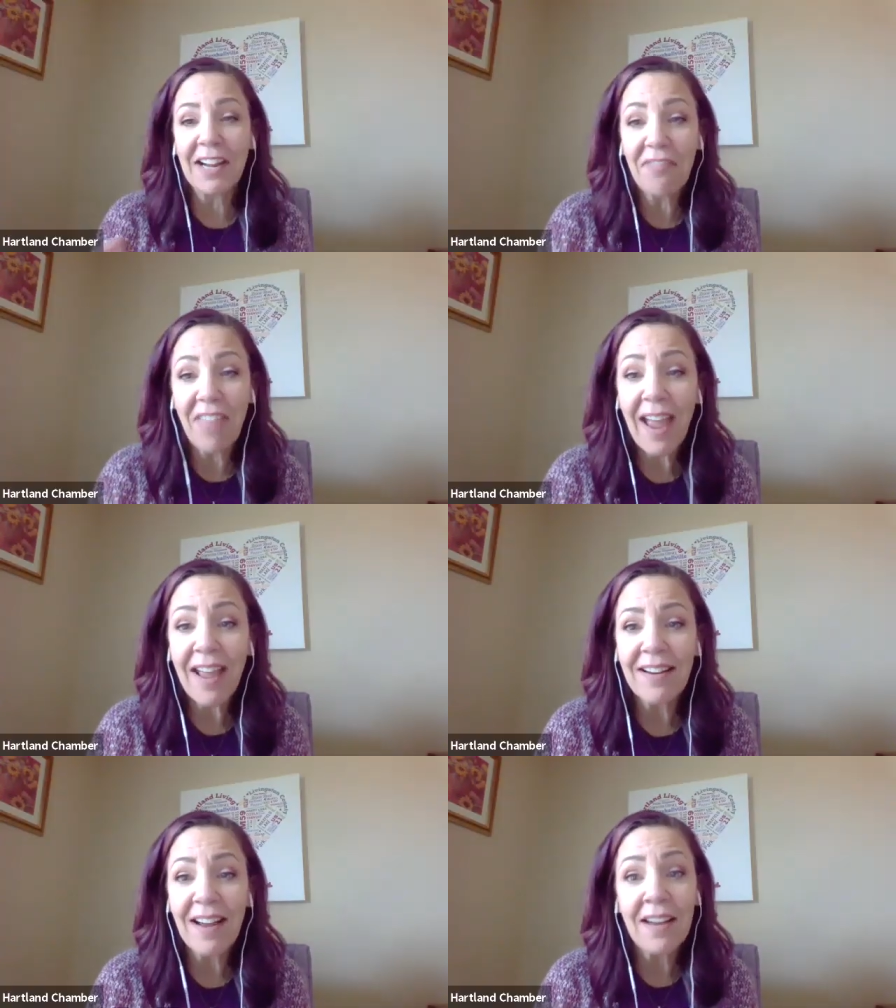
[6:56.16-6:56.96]
that,
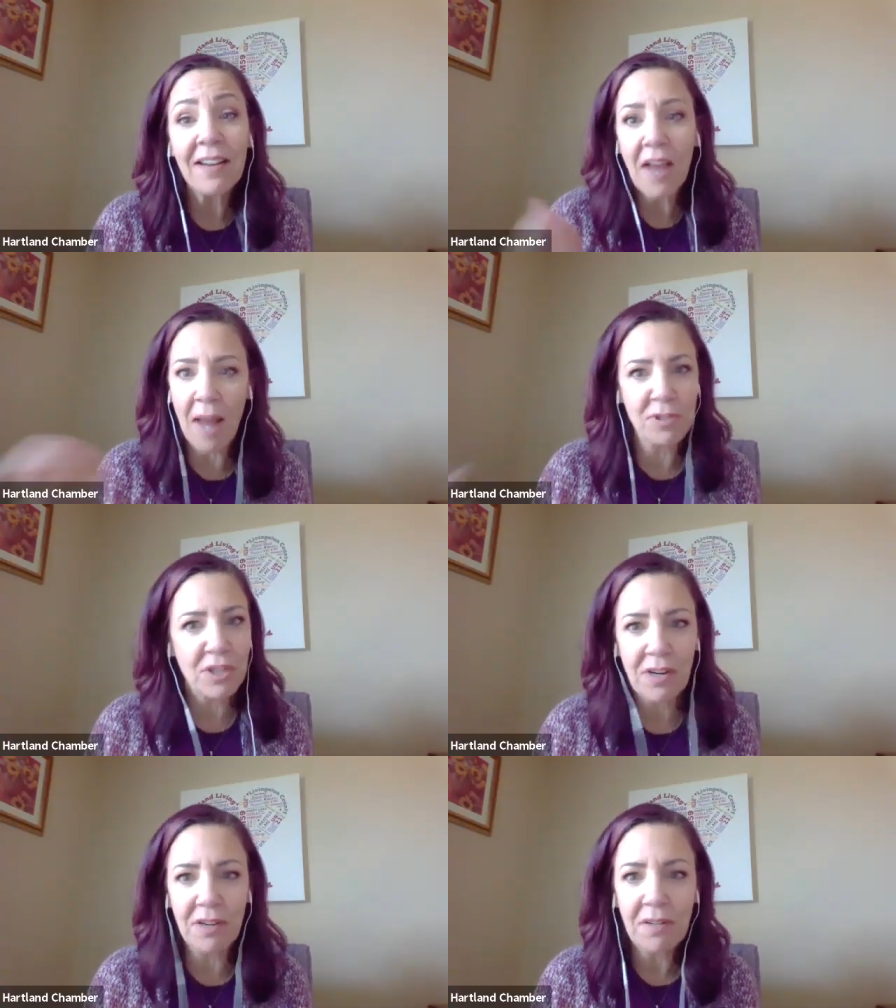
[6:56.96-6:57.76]
and I'm
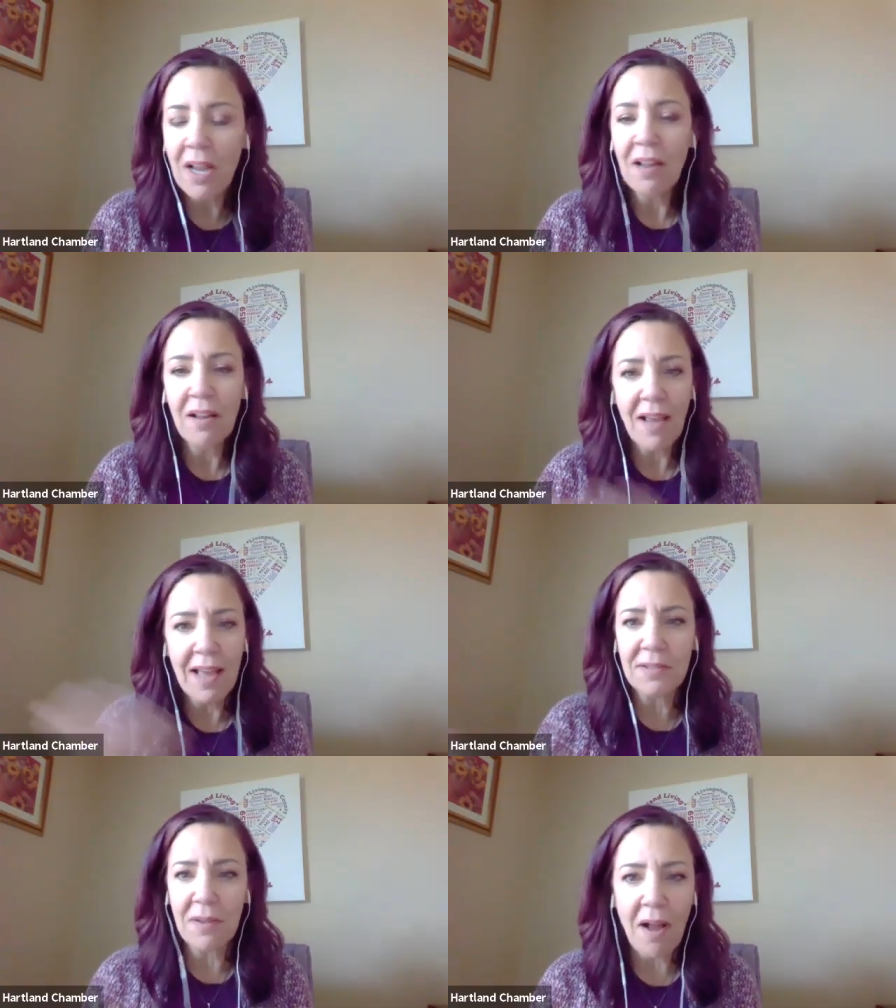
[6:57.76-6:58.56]
sure
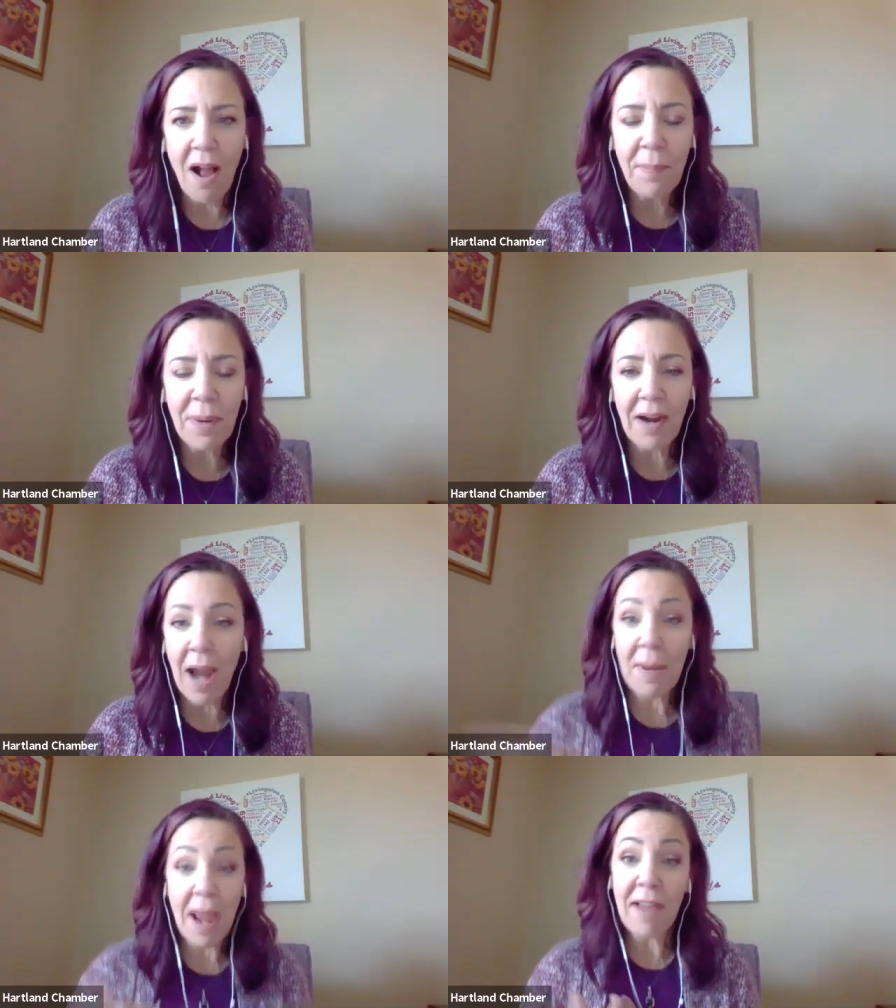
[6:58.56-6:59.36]
as all parents, I
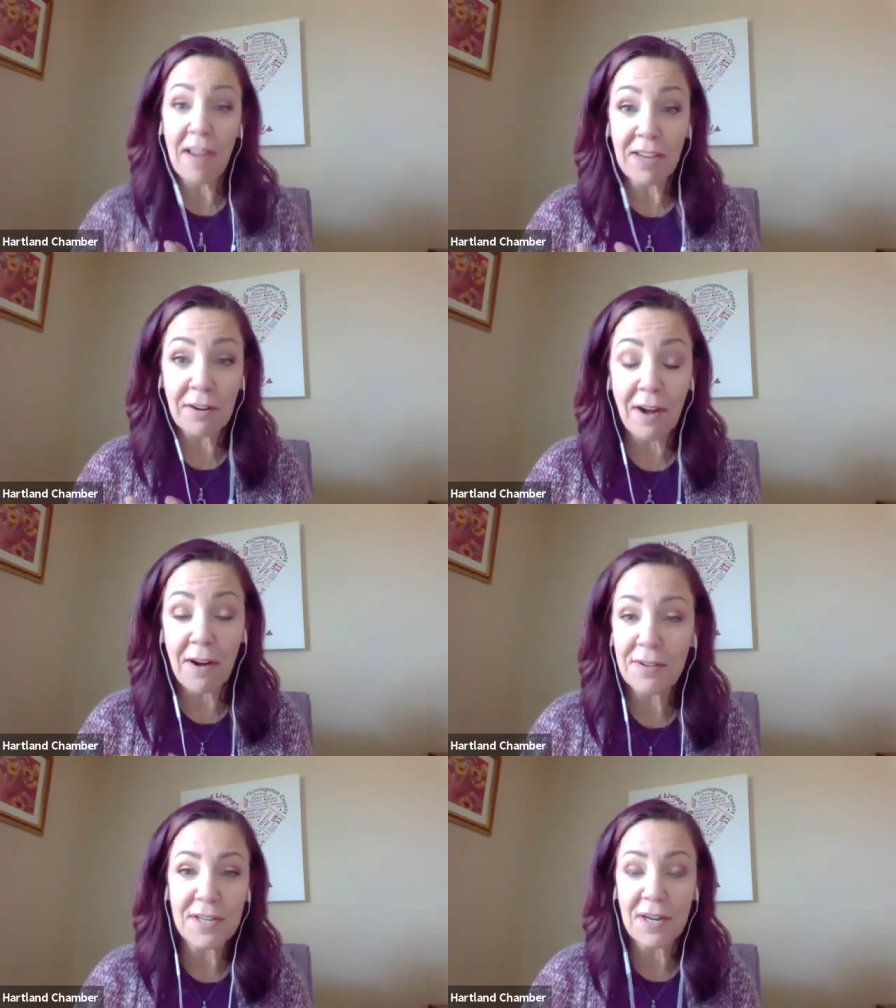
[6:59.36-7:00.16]
mean, I don't have
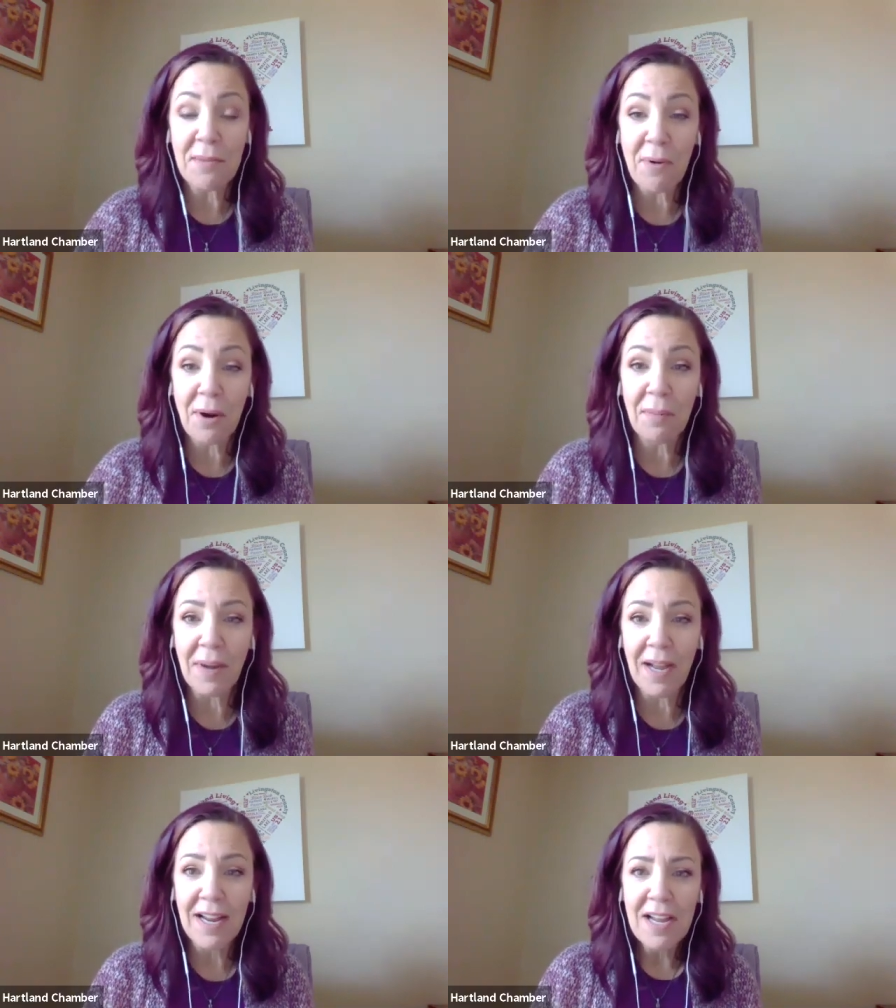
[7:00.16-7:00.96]
kindergartners anymore,
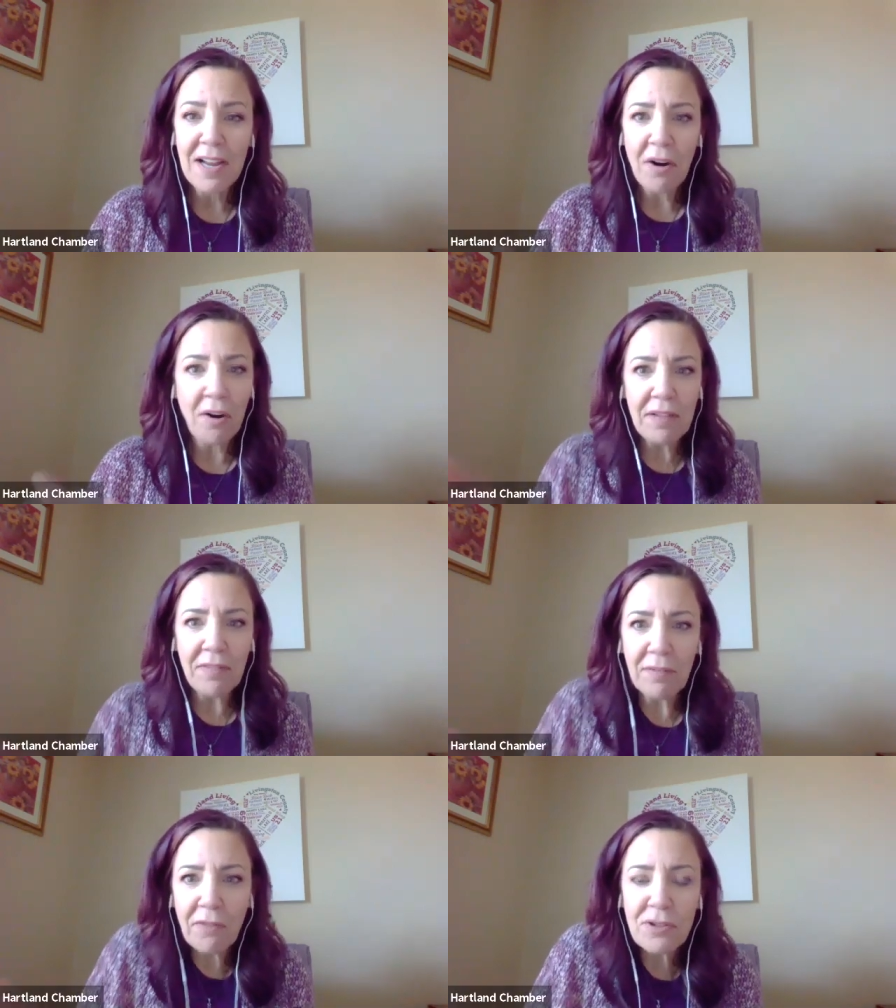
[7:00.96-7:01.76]
but, or
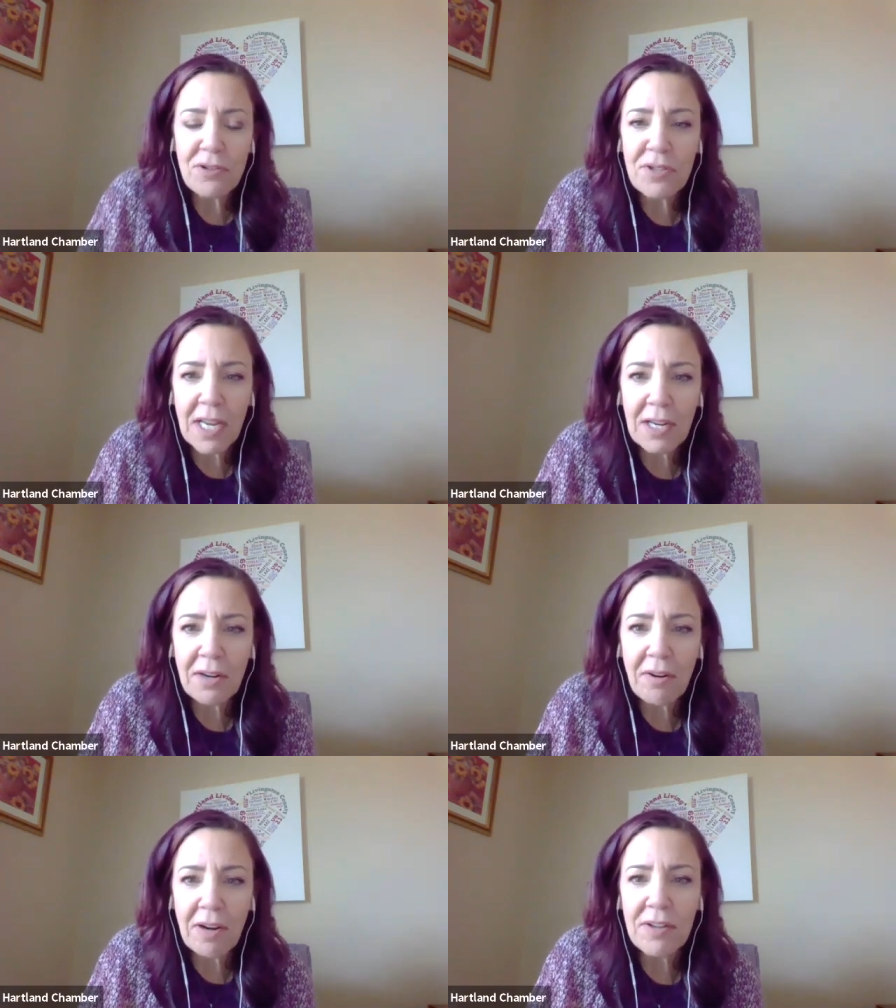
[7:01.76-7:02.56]
even first or second
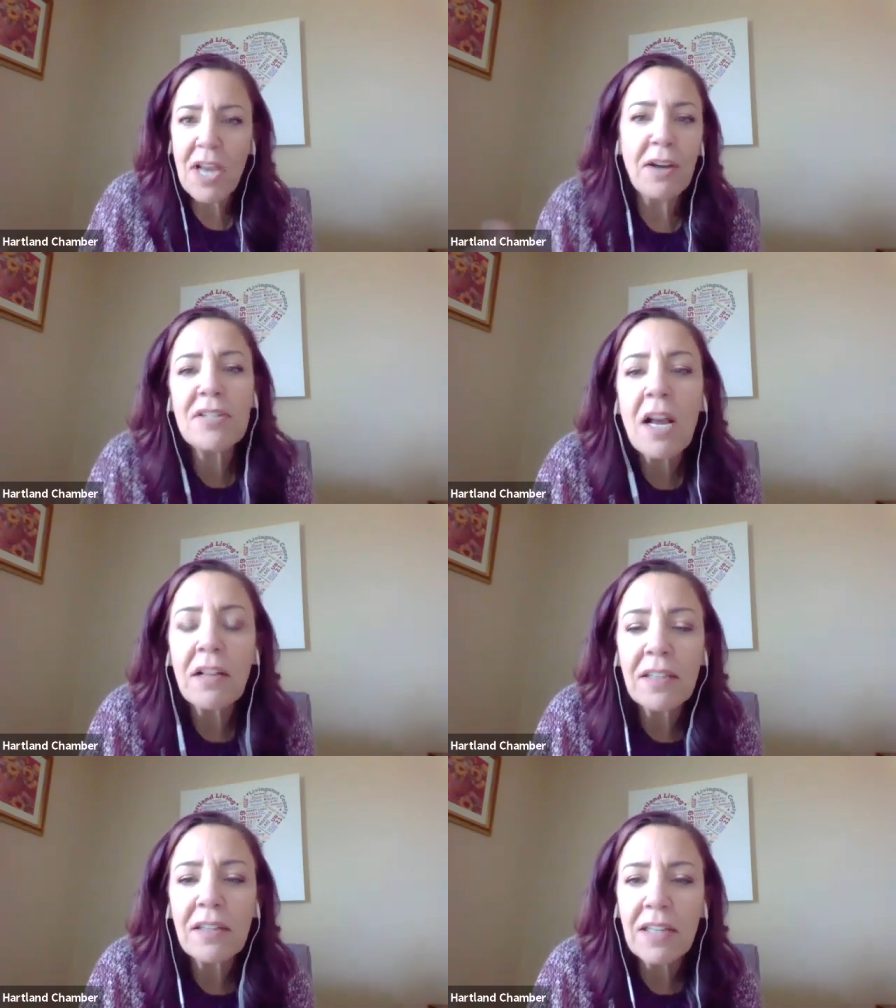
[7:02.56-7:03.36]
graders, how do you tell
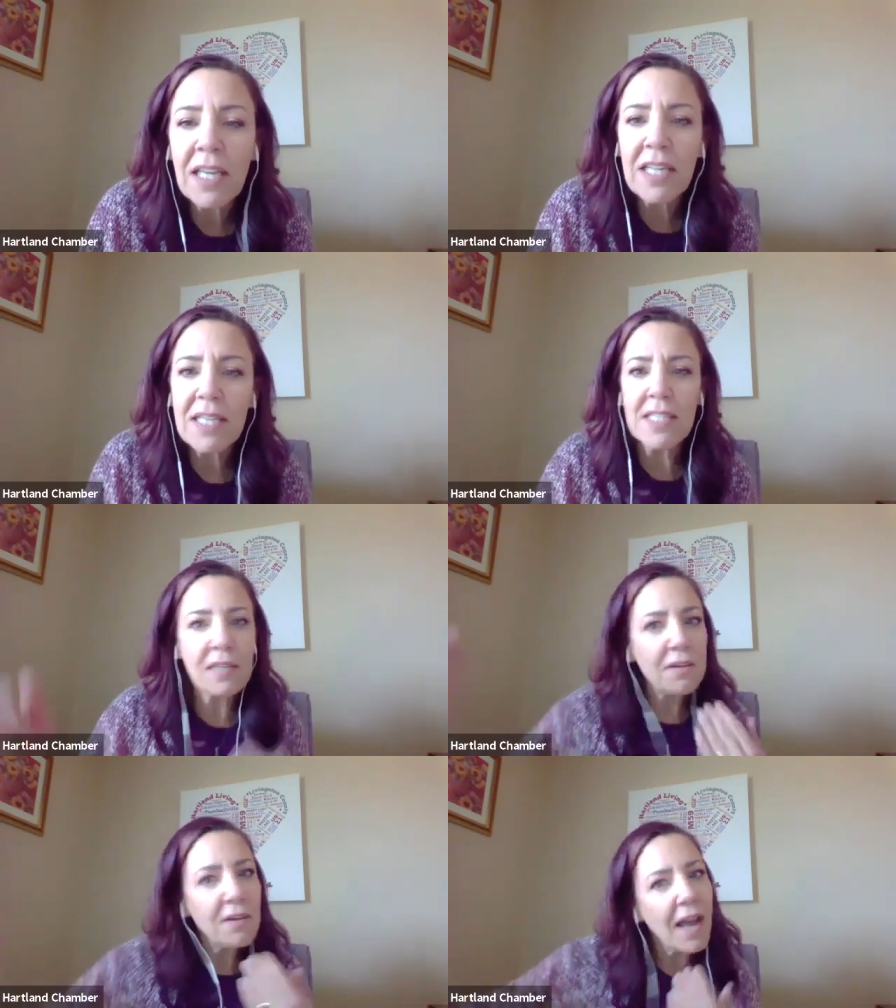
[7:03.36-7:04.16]
little kids,
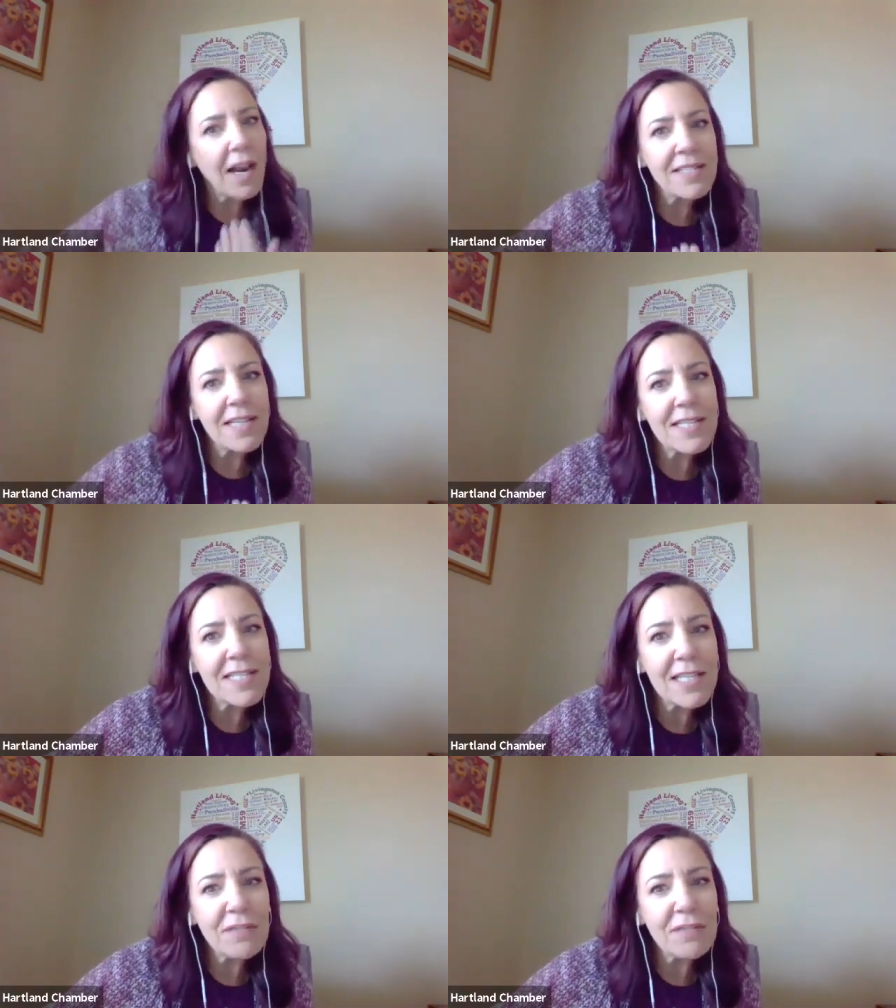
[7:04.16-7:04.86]
you got to stay 6